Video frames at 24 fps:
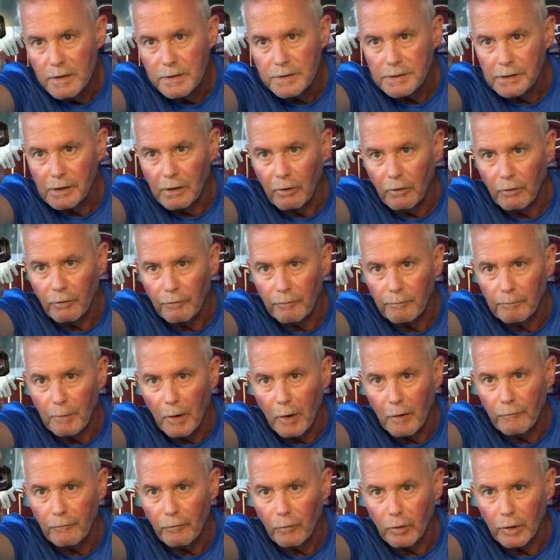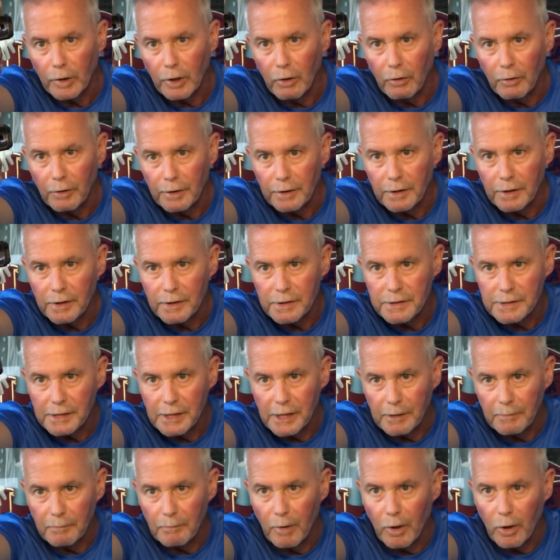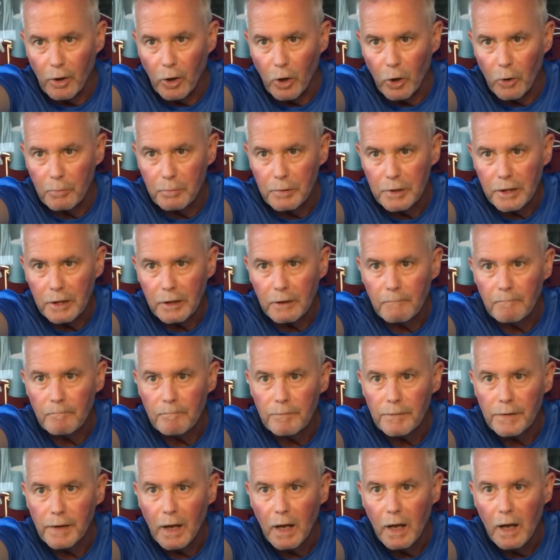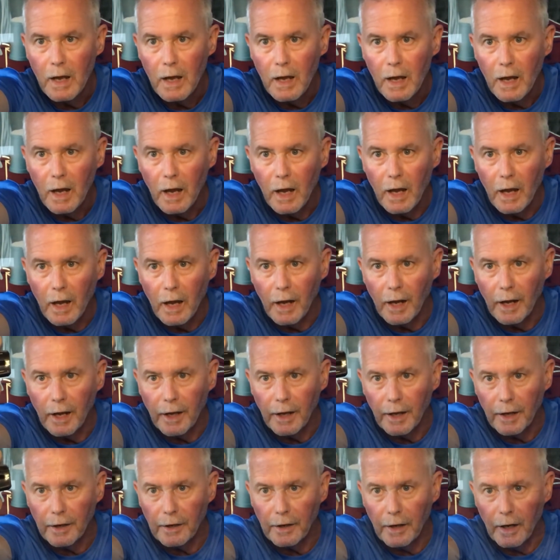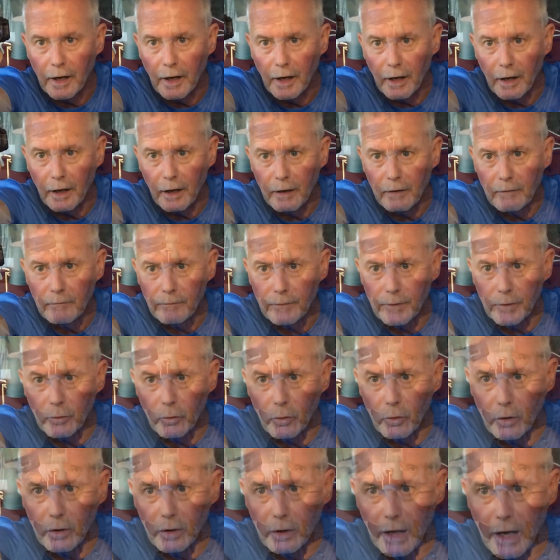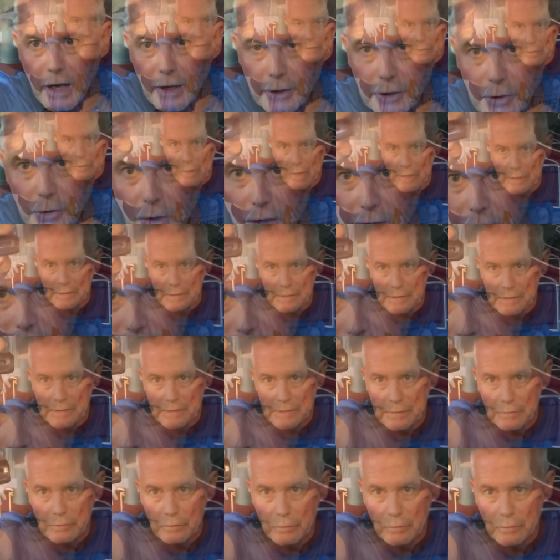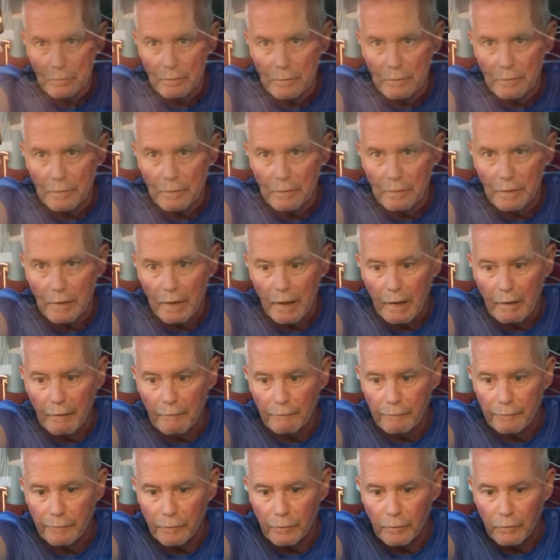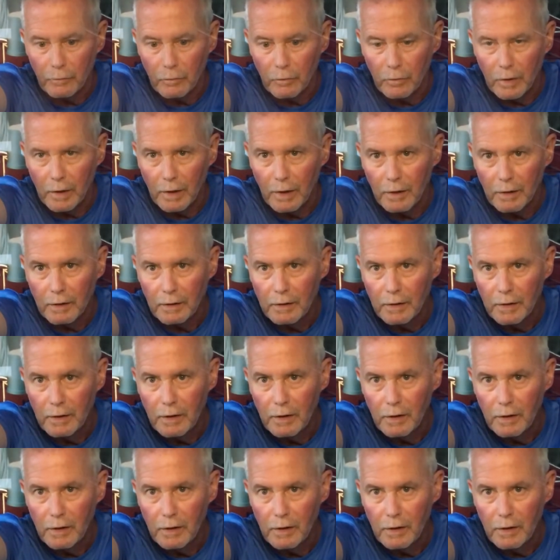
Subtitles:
So both will go into the same opening, and will allow you access to have full